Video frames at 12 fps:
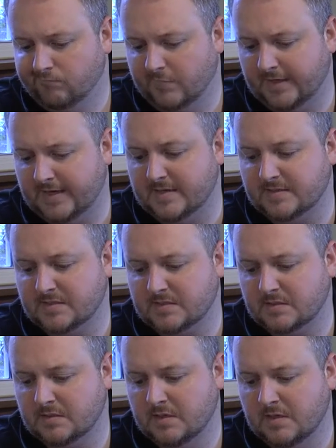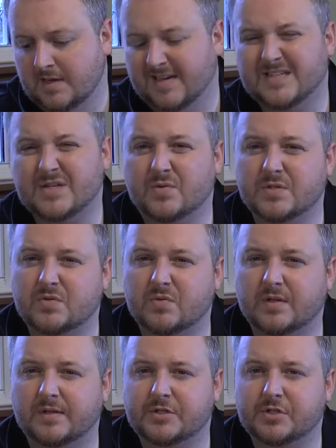I guess I wasn't
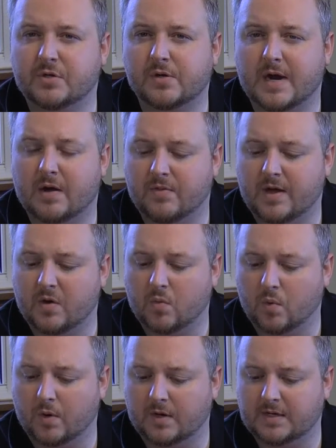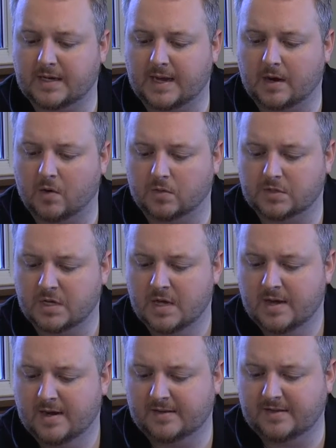really sure how that worked out.
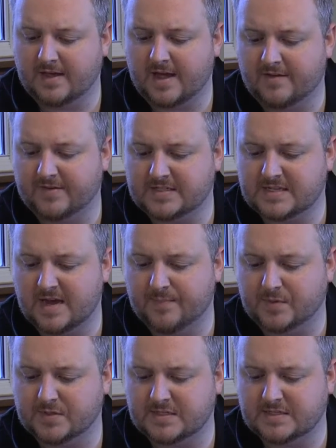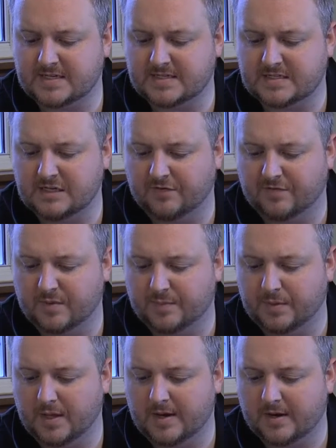And then they have examples that say steal from a
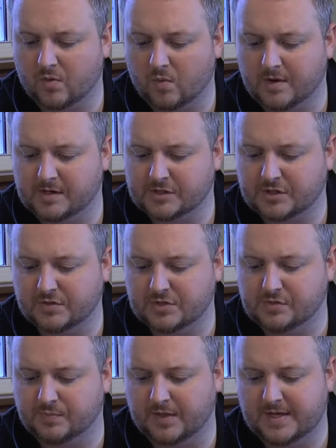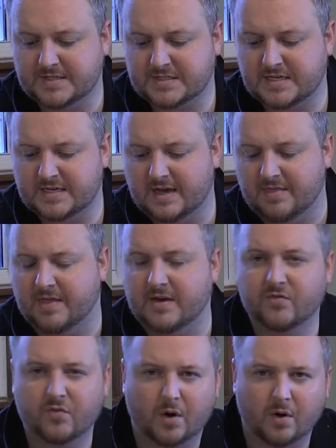player, where it shows you placing and
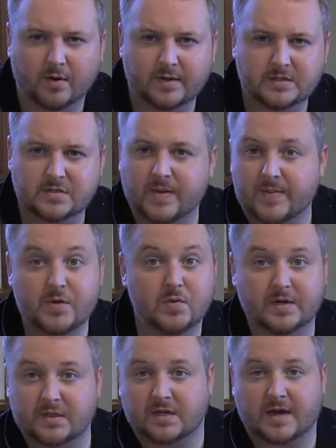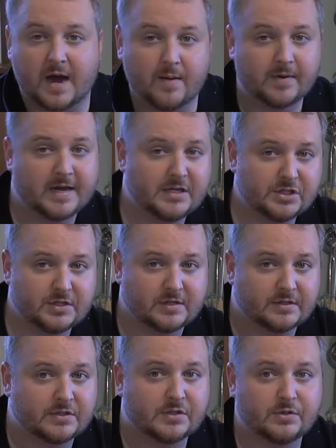then drawing. So maybe you get the combination of
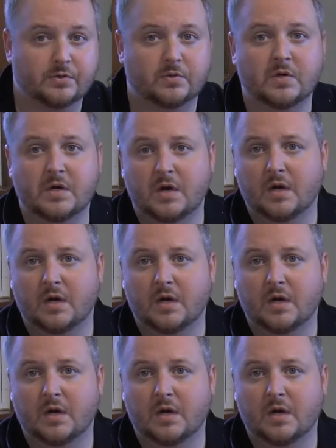the two.